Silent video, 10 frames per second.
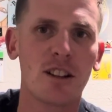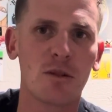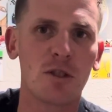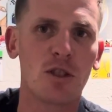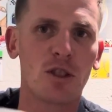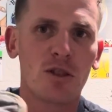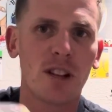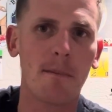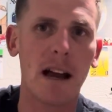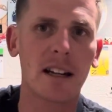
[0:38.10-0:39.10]
when you close
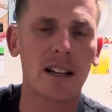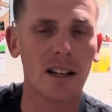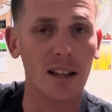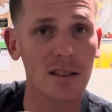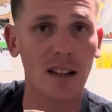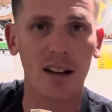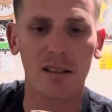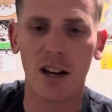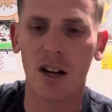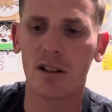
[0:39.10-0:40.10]
that magnet, it is kind of
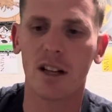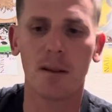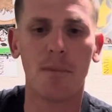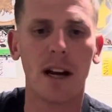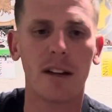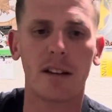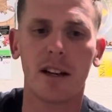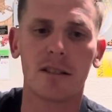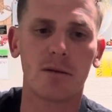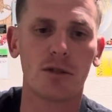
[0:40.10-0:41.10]
loud. On the
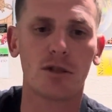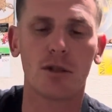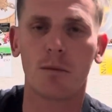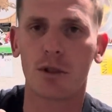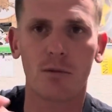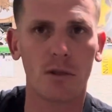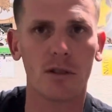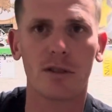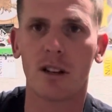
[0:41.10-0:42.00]
Badlands, it was so much worse.